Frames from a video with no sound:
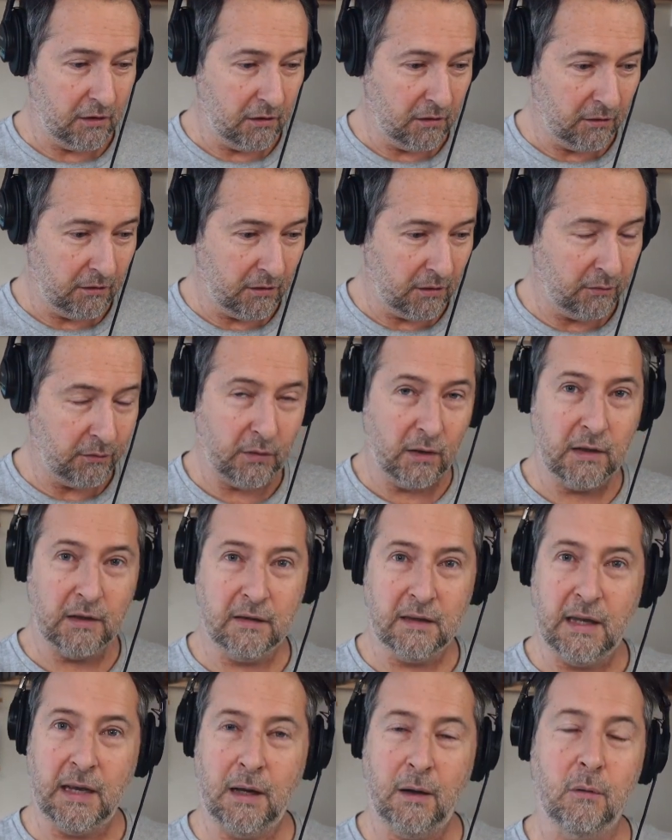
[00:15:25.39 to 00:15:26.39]
divide
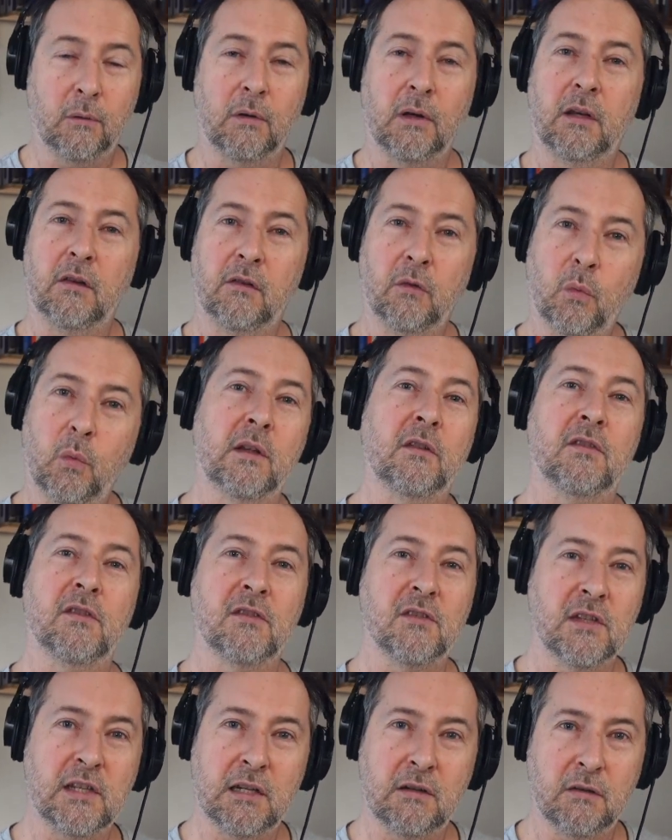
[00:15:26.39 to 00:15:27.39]
down into ones
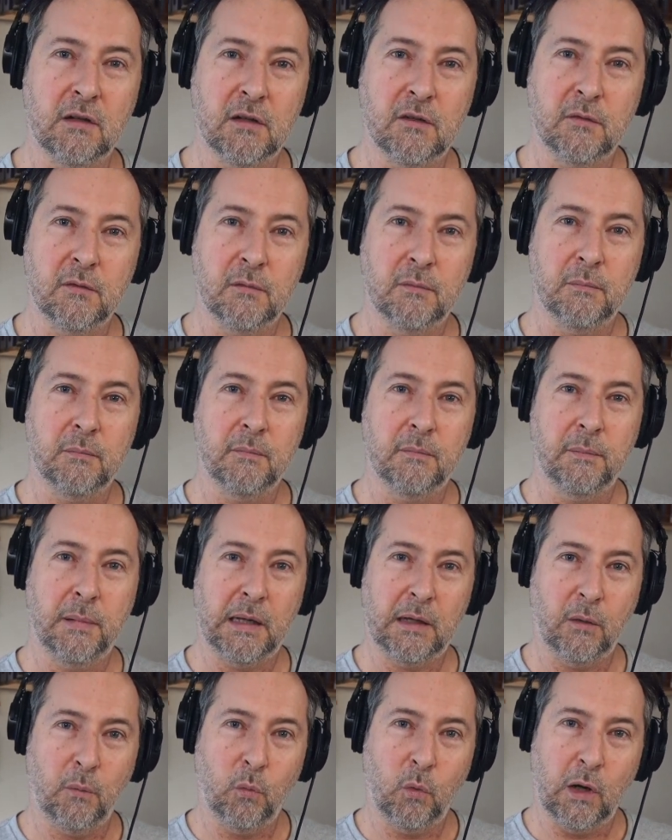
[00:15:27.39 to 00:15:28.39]
and zeros,
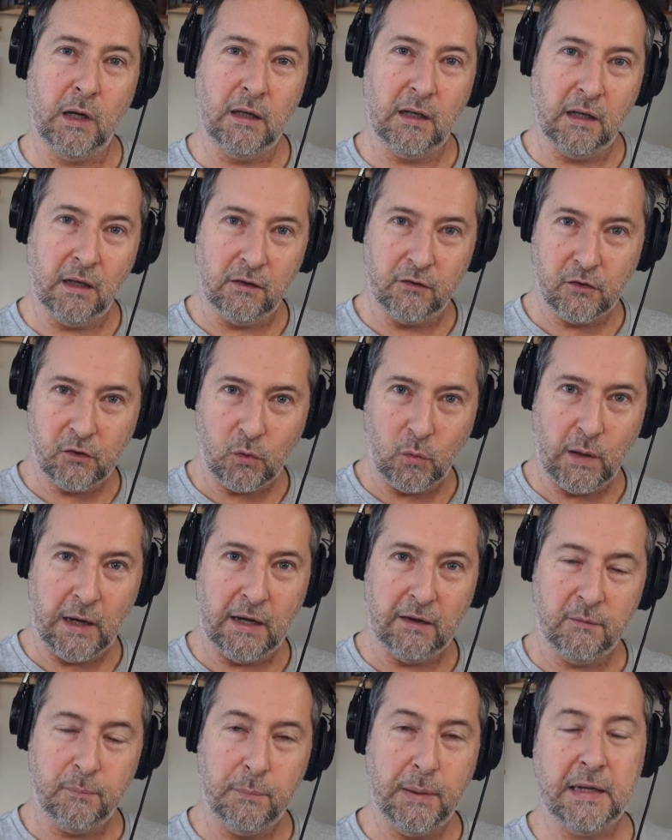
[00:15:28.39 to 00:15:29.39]
black and white little
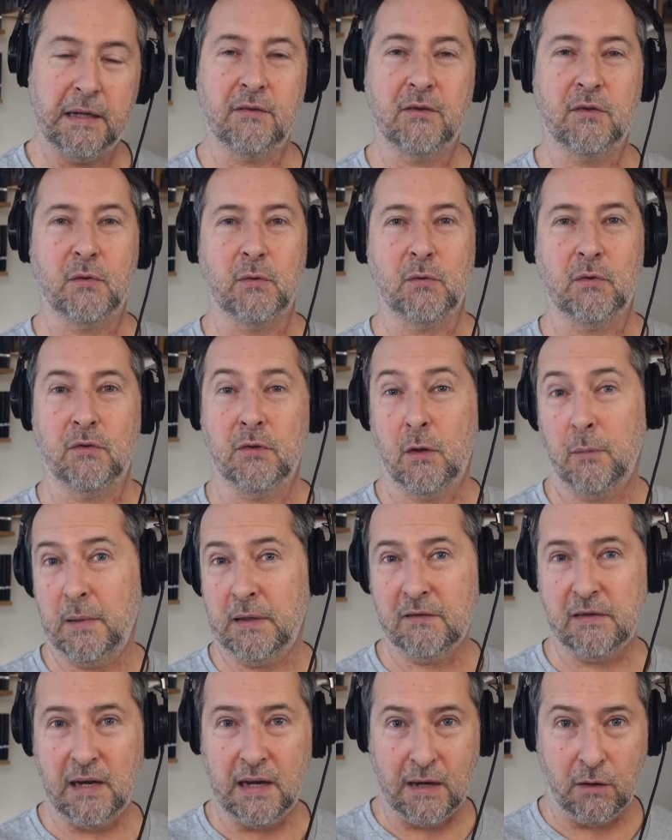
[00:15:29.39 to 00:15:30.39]
squares, pixels. No
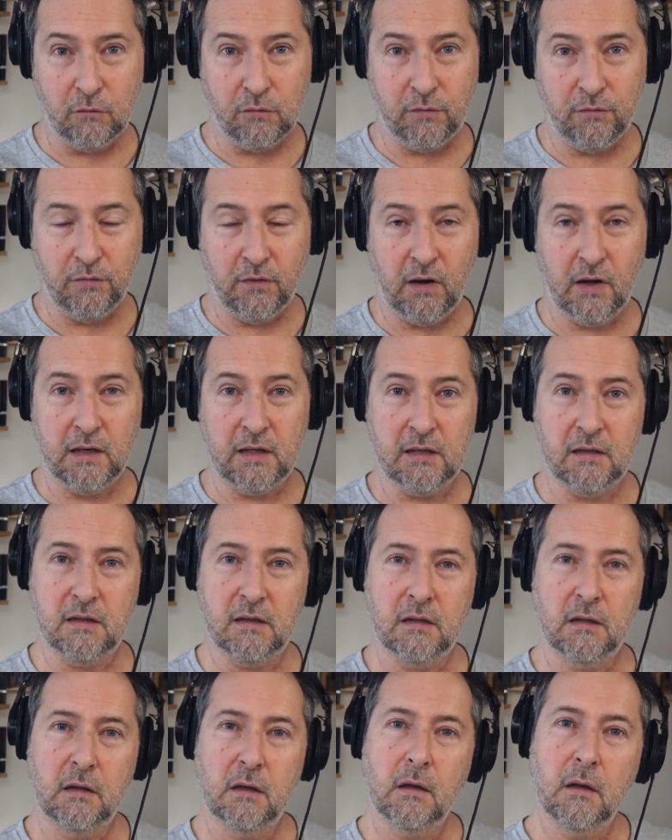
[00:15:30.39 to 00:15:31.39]
matter how refined,
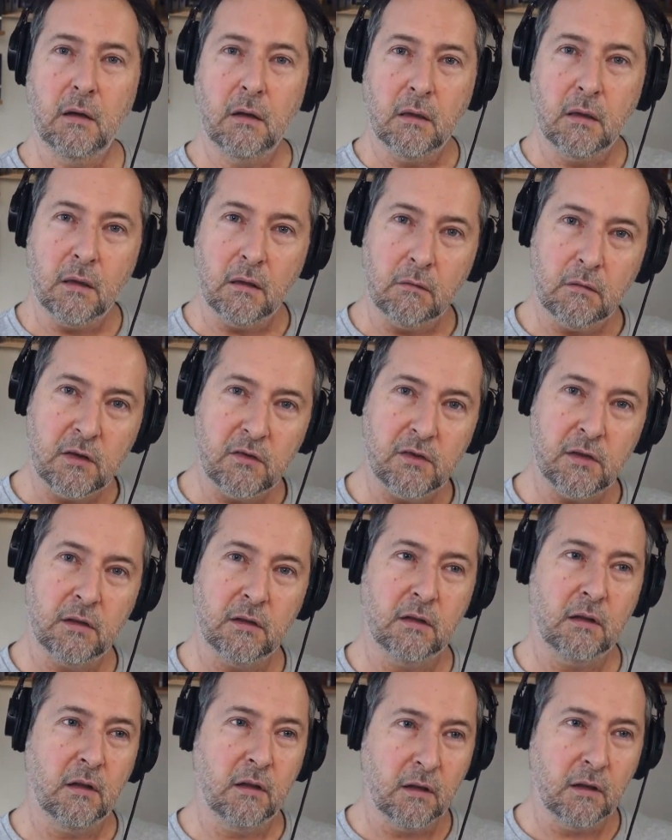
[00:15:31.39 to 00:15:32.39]
there is
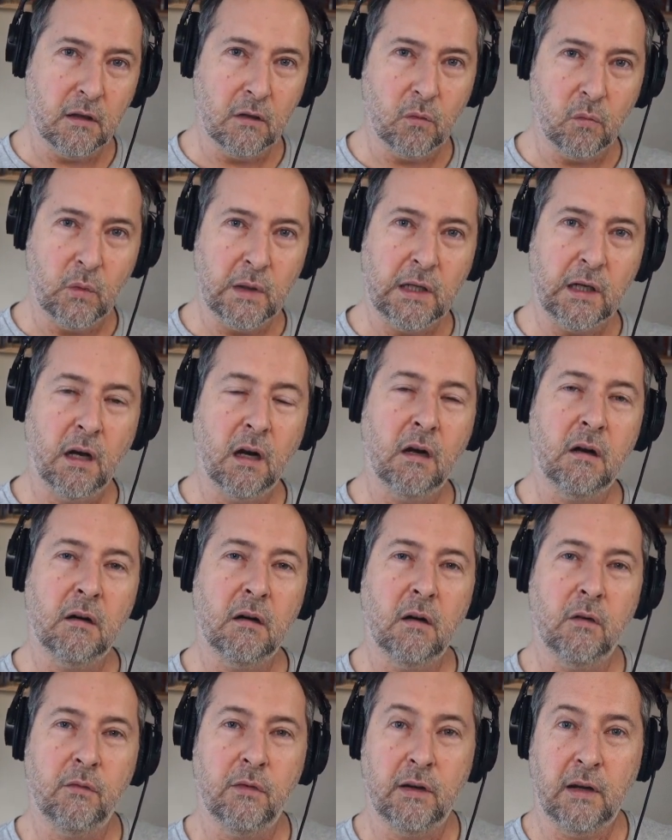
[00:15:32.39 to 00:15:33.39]
a we are
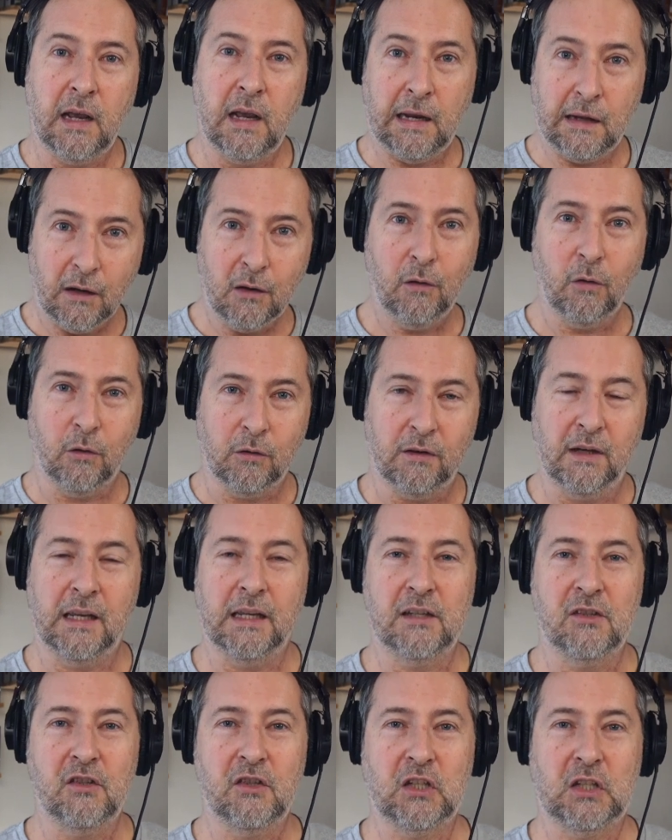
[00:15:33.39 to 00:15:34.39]
of an analog
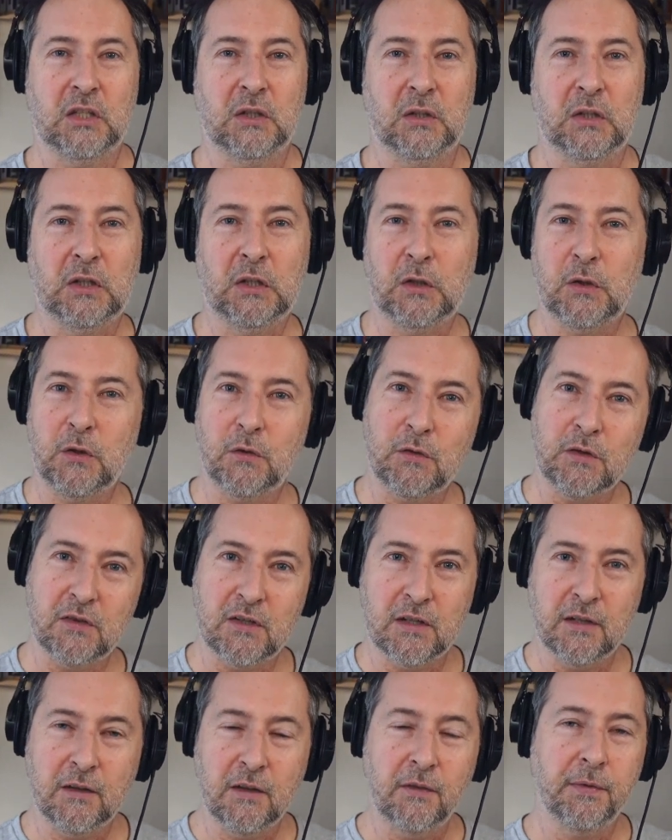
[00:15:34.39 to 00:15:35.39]
nature. You know, there is
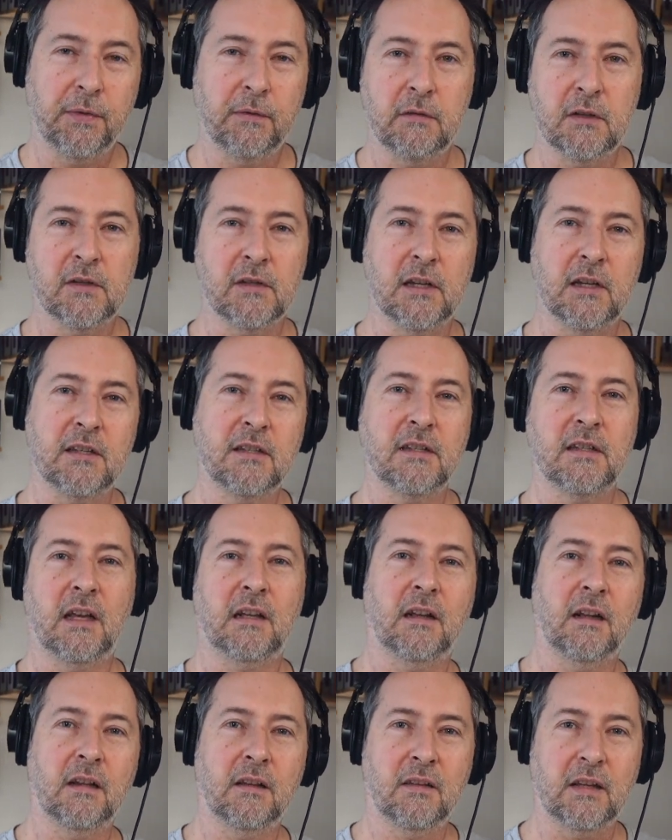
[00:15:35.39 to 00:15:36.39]
a there is a
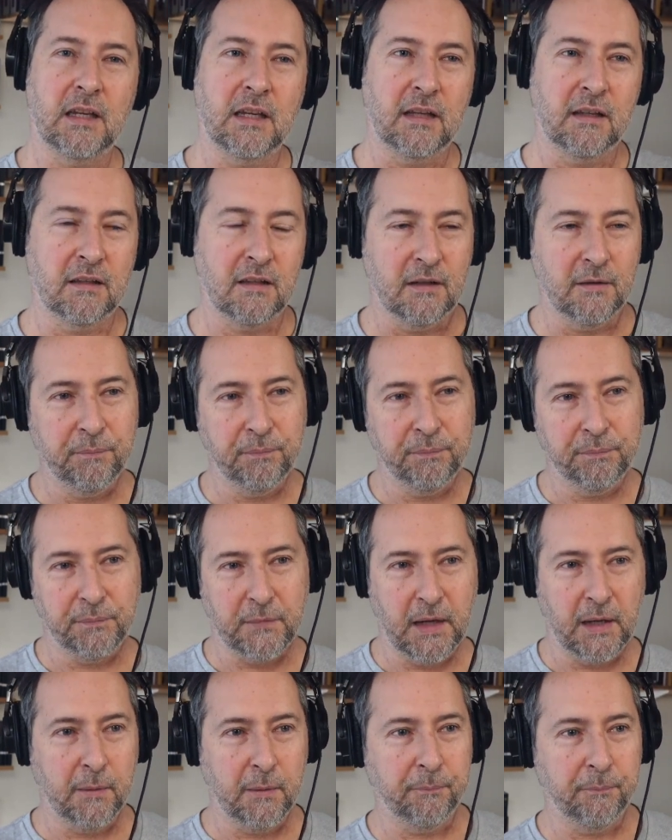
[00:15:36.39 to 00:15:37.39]
subtlety and a
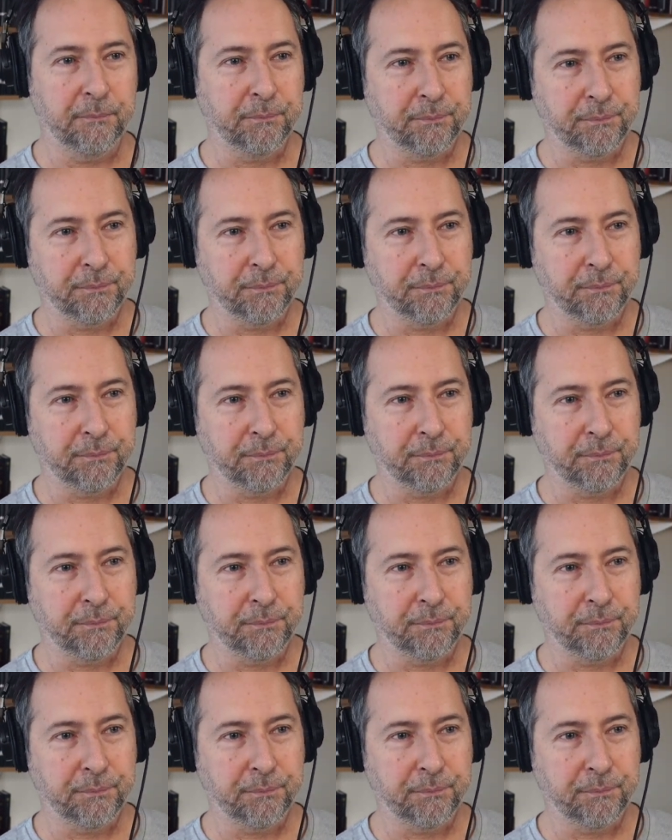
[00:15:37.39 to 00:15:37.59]
um,